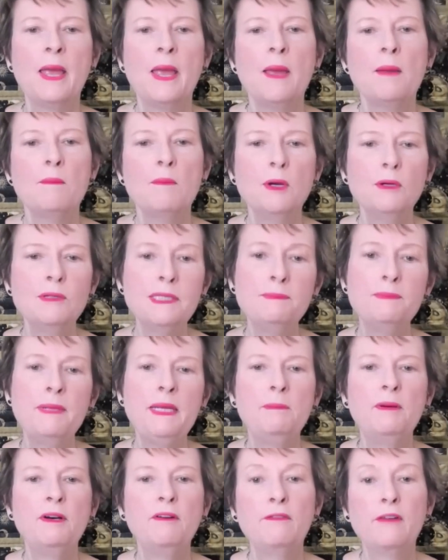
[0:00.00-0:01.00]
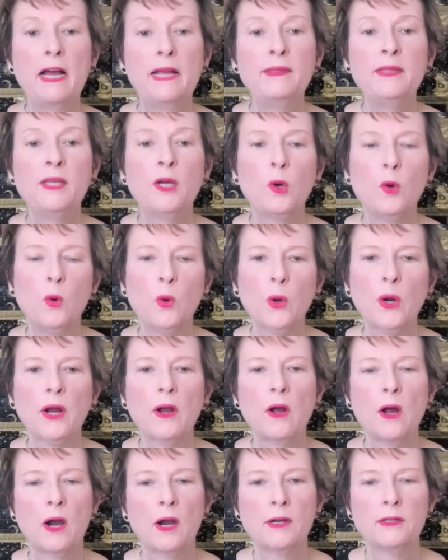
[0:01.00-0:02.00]
Most people find the court
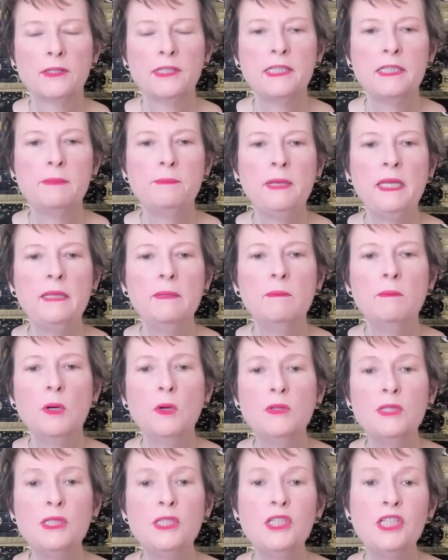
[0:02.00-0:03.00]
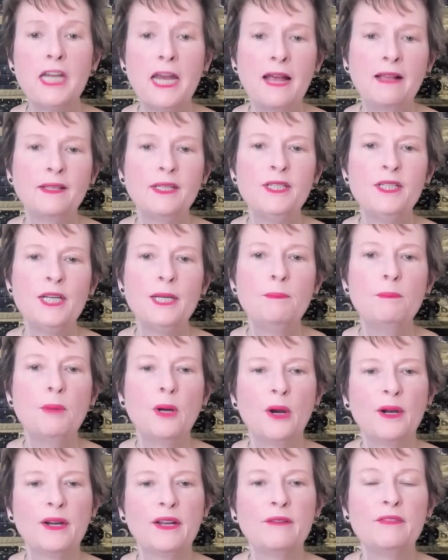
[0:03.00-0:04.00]
cards to be the most challenging
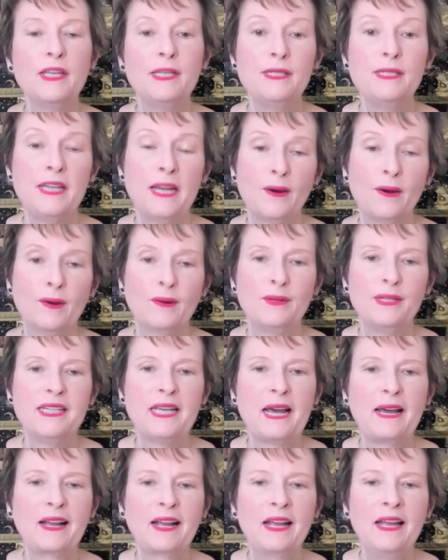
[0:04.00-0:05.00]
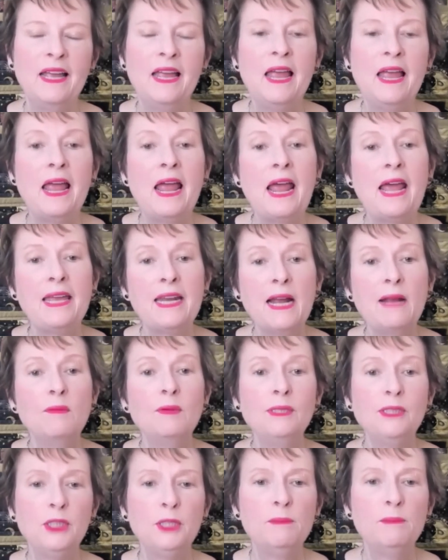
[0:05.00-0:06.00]
part of the tarot deck, and I
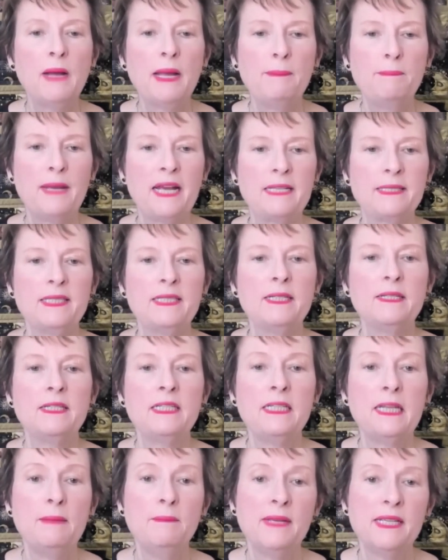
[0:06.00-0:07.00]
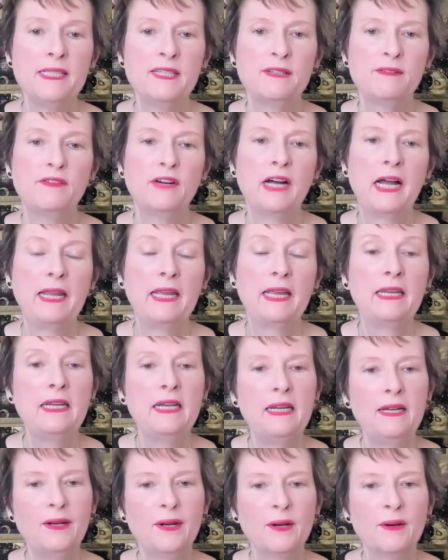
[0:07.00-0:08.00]
will do my best to demystify it
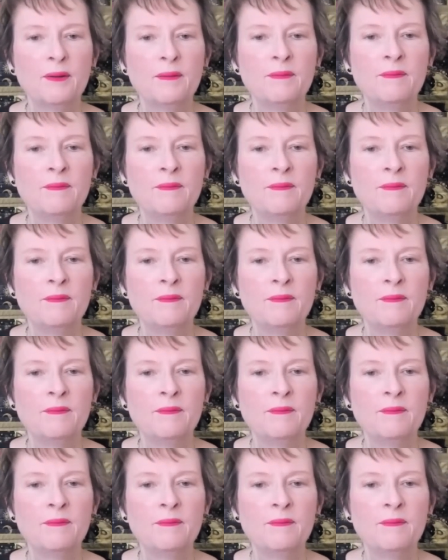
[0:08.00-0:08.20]
here.